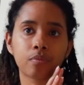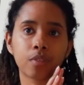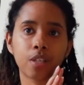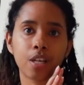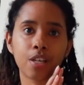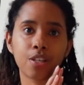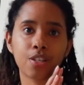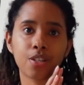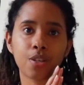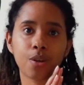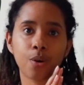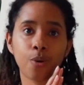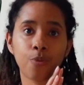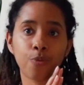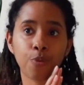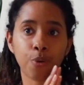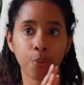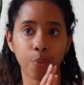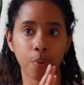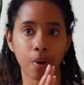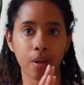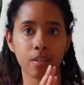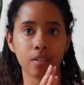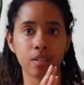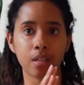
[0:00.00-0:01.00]
and so
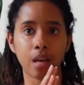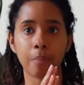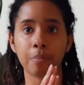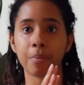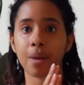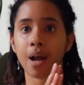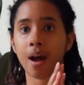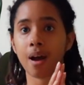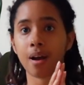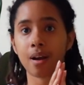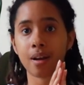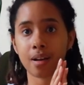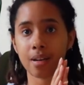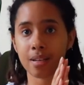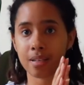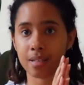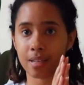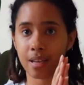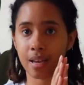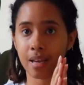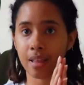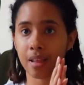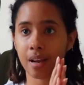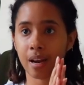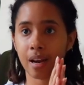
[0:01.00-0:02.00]
for once I'm not gonna
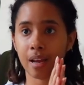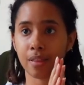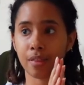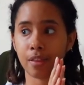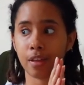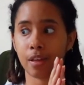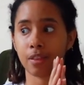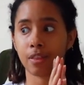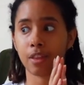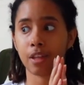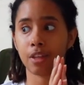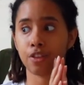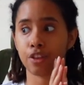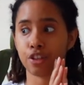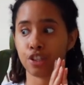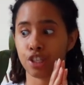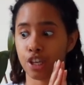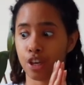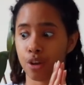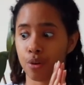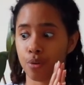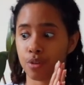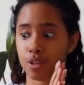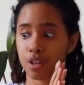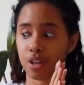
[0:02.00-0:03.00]
say that I think that the
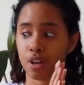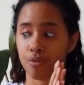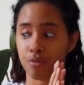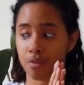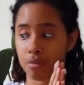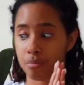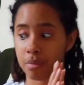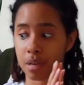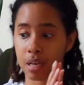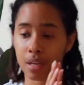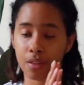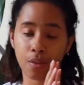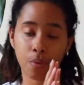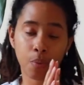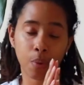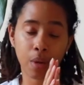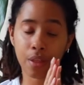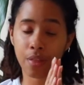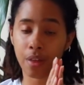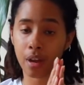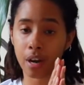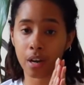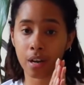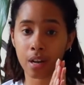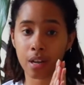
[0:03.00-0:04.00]
channel is gonna remain the way
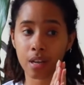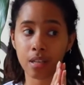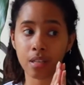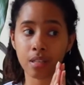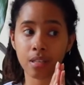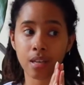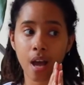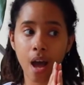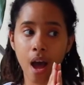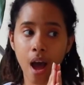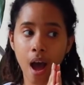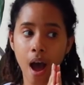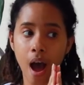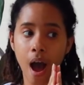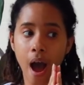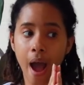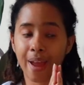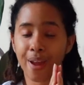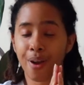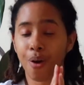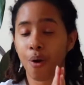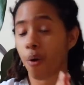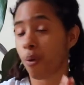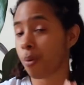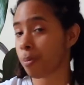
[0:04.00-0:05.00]
that it is.
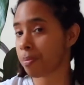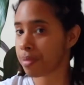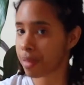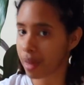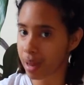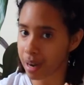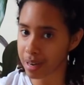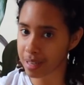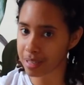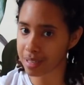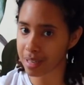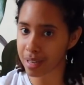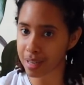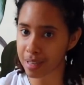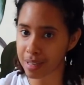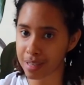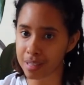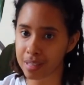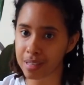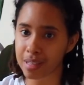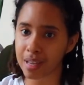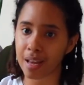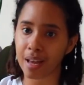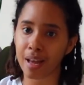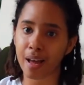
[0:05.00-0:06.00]
I hope that it
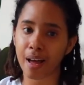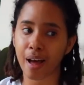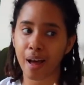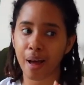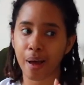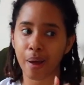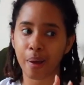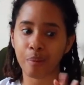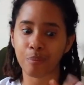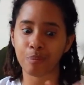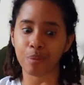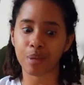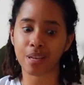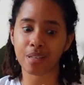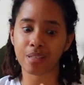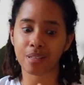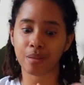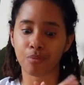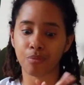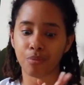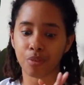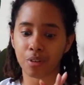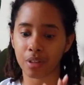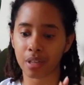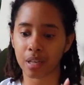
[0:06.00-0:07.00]
does, because
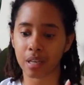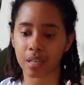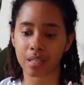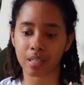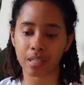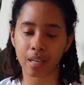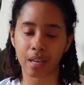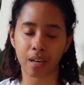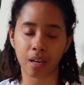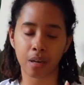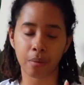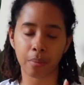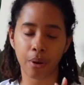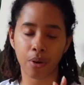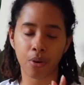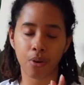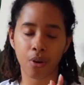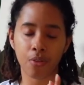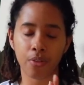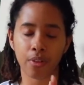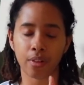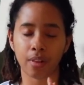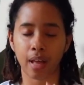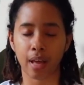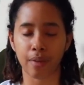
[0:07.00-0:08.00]
I'm really excited about
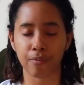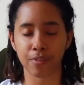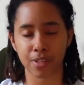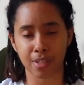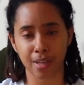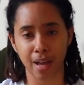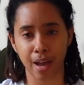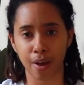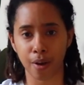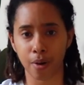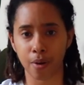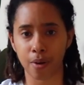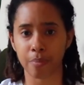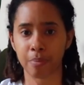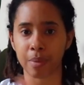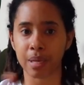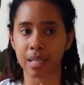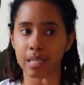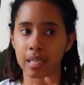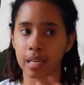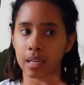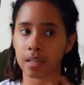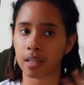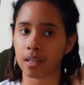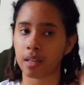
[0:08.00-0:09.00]
all the lifestyle and
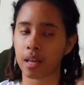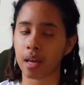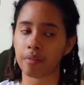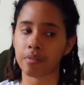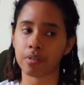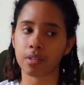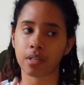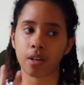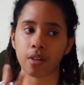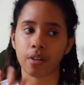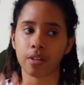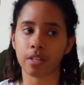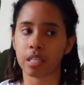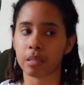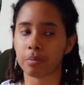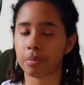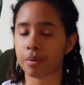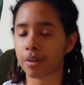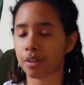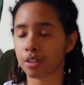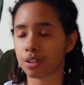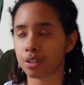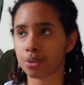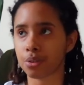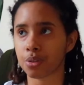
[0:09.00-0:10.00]
mixing the lifestyle and
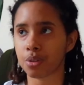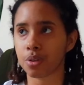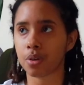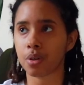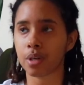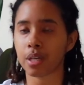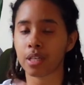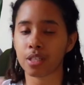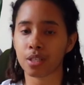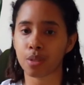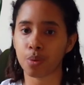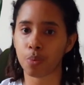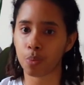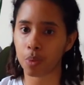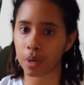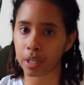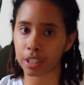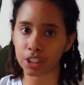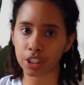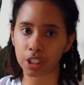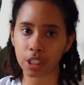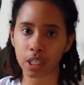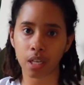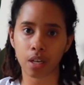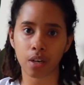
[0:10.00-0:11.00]
spiritual into
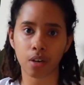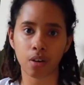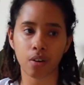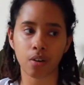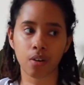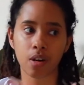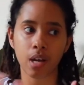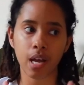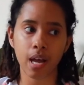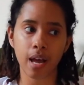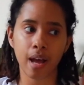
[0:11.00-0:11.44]
one channel.